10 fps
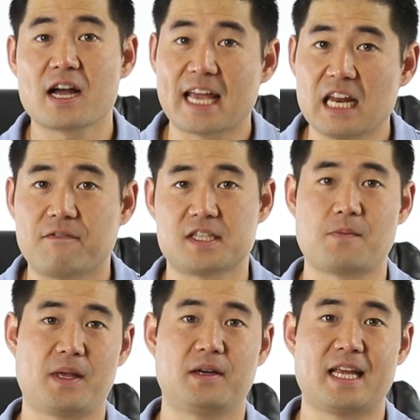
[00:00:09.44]
not gaining
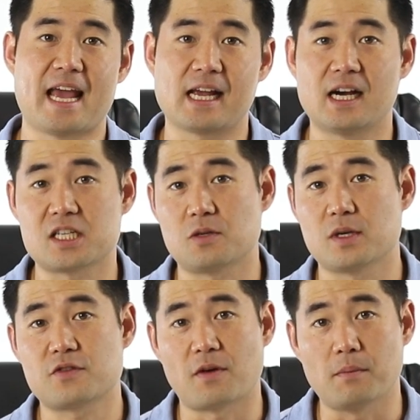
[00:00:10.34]
visibility and
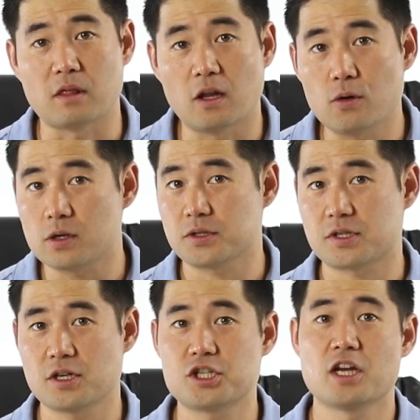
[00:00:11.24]
customers from local
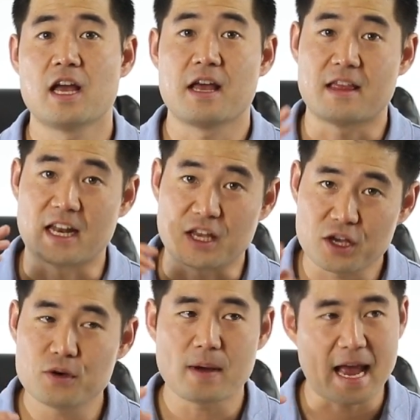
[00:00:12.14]
search, then
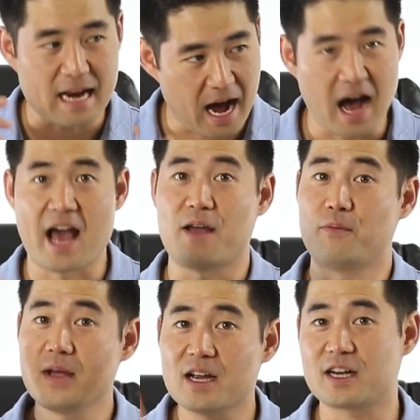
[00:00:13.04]
you and I,
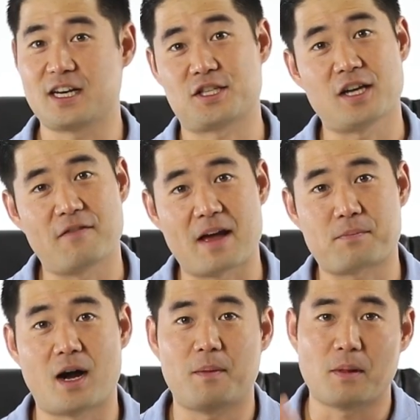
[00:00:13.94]
we are going to solve that
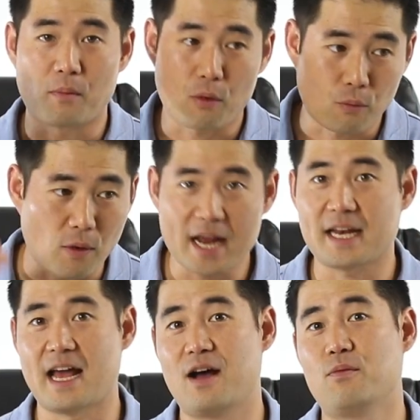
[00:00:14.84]
problem right
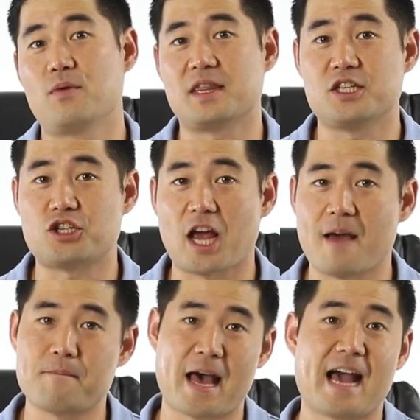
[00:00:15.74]
now with a
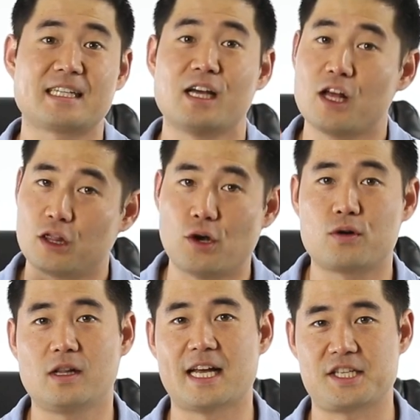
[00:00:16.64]
jam packed
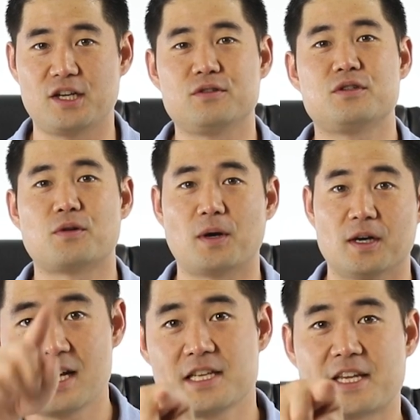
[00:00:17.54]
local SEO tutorial.
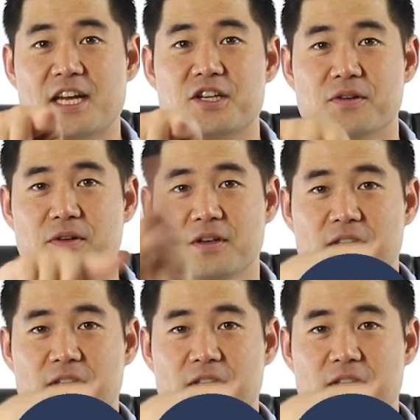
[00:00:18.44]
Stay tuned.